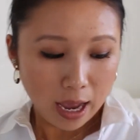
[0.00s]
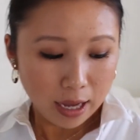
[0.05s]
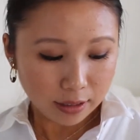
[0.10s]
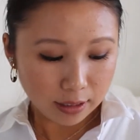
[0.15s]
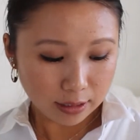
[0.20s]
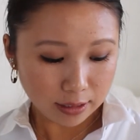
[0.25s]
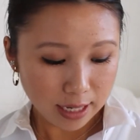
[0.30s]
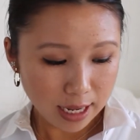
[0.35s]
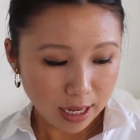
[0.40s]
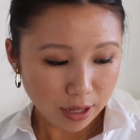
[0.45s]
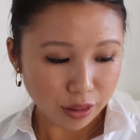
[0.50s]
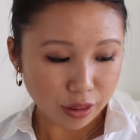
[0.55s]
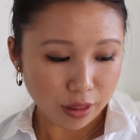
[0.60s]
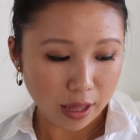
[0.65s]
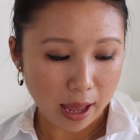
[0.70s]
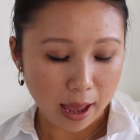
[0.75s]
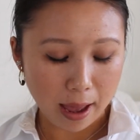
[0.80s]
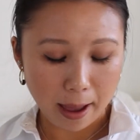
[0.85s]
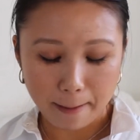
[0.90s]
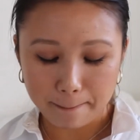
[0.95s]
The next
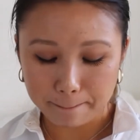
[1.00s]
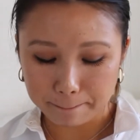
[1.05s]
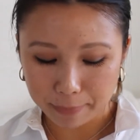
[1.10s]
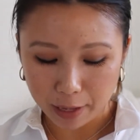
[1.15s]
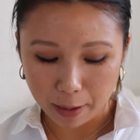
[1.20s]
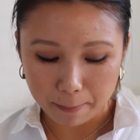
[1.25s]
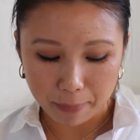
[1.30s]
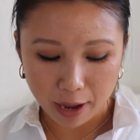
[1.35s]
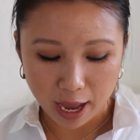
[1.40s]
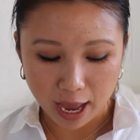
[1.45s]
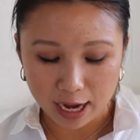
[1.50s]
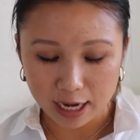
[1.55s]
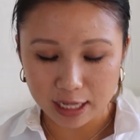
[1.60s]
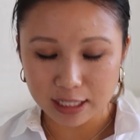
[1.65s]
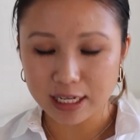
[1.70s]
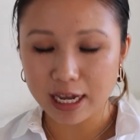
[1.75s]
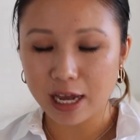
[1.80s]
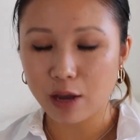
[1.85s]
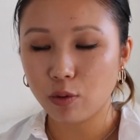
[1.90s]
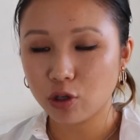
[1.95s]
palette
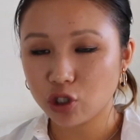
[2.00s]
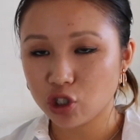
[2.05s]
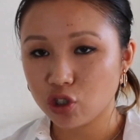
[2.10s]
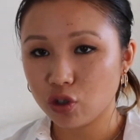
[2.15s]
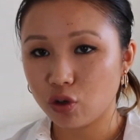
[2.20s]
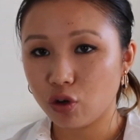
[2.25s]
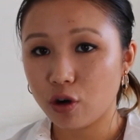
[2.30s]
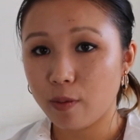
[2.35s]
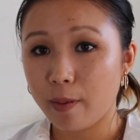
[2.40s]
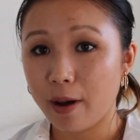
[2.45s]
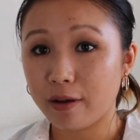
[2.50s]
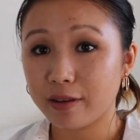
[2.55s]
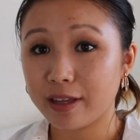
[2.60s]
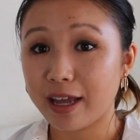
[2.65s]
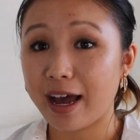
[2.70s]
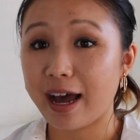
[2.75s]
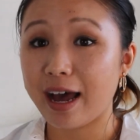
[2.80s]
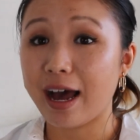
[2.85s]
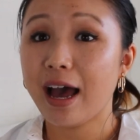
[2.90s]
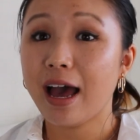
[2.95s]
that I want to talk about
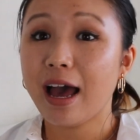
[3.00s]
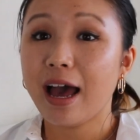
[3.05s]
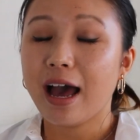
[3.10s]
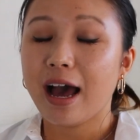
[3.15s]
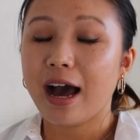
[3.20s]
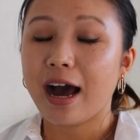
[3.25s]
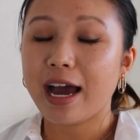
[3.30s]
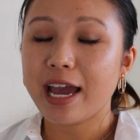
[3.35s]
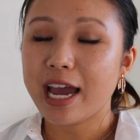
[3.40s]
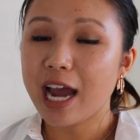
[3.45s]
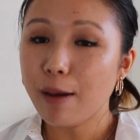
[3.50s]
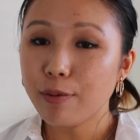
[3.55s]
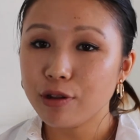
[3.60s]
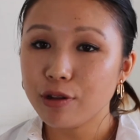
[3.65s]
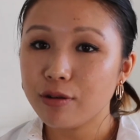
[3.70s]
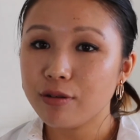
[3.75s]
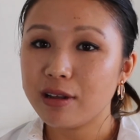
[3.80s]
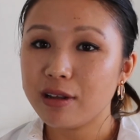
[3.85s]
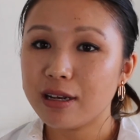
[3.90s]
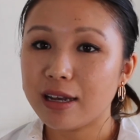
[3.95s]
that I
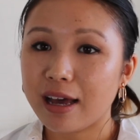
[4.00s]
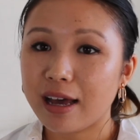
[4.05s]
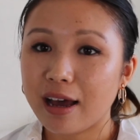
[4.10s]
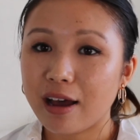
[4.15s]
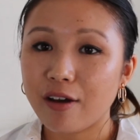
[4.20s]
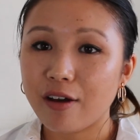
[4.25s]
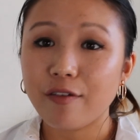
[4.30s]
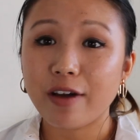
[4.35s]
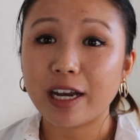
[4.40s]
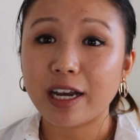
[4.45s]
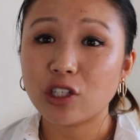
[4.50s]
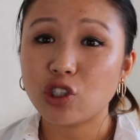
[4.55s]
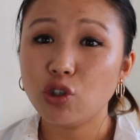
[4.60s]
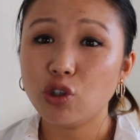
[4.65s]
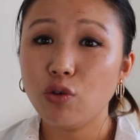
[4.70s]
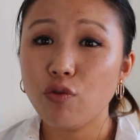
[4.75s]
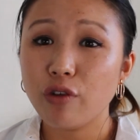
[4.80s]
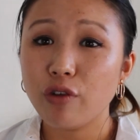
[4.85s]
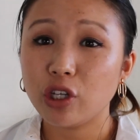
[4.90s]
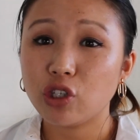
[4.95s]
absolutely love and I
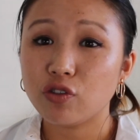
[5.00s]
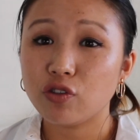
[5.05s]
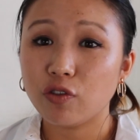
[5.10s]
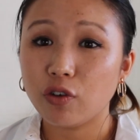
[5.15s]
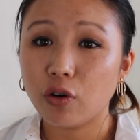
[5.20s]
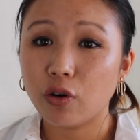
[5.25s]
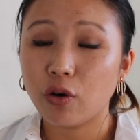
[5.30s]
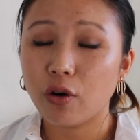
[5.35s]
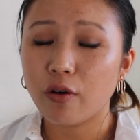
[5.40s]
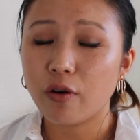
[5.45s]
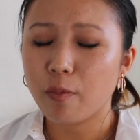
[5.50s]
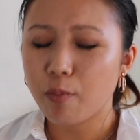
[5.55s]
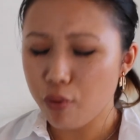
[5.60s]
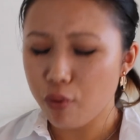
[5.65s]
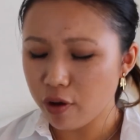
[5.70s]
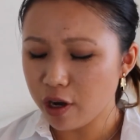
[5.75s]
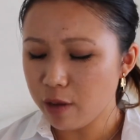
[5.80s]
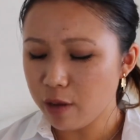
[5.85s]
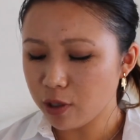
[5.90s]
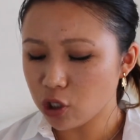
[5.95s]
do reach for
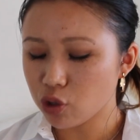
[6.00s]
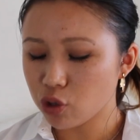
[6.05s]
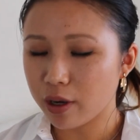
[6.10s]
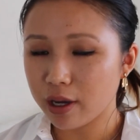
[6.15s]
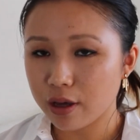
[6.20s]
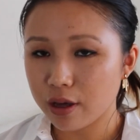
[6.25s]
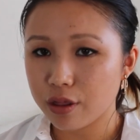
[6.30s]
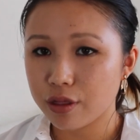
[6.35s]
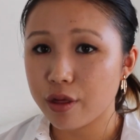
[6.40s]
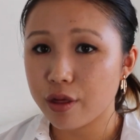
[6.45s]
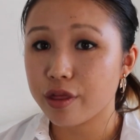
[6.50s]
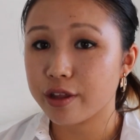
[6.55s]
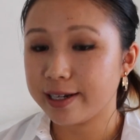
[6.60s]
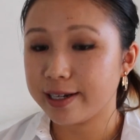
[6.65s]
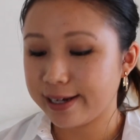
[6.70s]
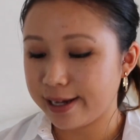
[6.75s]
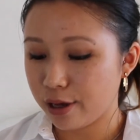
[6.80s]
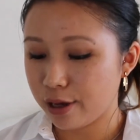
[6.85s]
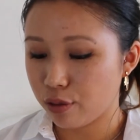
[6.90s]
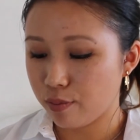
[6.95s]
pretty much quite
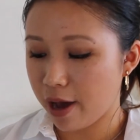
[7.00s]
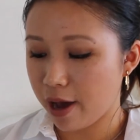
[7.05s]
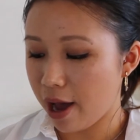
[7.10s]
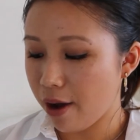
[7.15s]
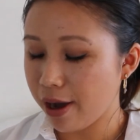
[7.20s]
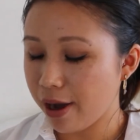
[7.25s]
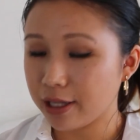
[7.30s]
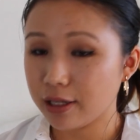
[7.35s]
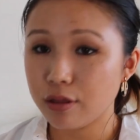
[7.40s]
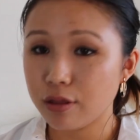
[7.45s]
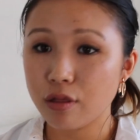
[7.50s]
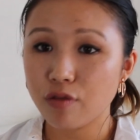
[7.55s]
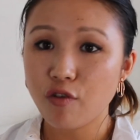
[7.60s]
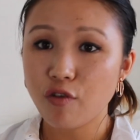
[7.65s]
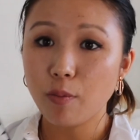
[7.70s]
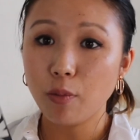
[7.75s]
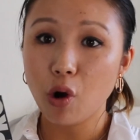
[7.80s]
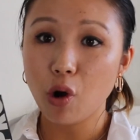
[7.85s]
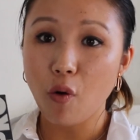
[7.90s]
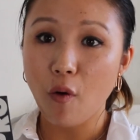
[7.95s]
consistently as well, and this is
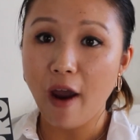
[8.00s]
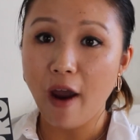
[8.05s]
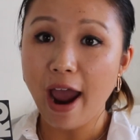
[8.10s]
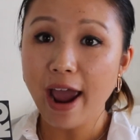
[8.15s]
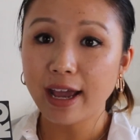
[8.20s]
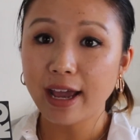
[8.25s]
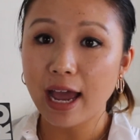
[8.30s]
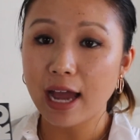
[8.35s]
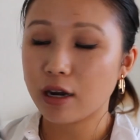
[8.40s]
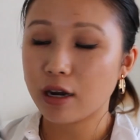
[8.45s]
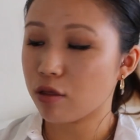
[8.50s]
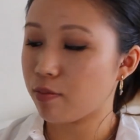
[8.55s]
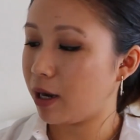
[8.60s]
from Lorac, and it's